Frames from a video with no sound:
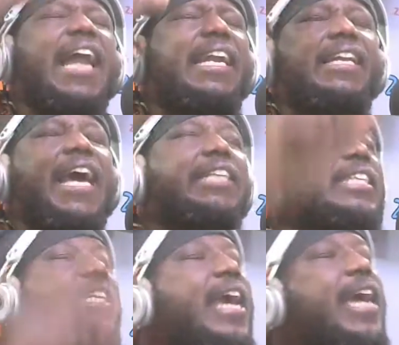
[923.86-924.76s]
early
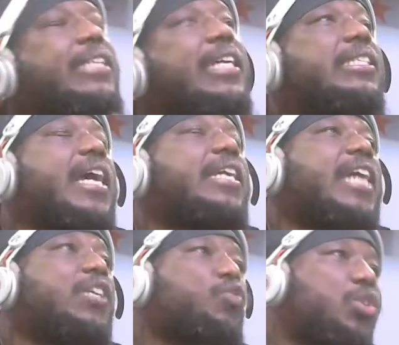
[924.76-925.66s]
1980s, and
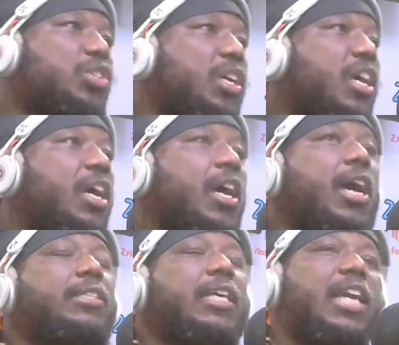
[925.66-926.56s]
that was
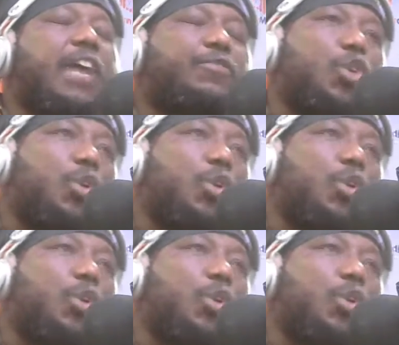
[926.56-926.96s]
DeGraff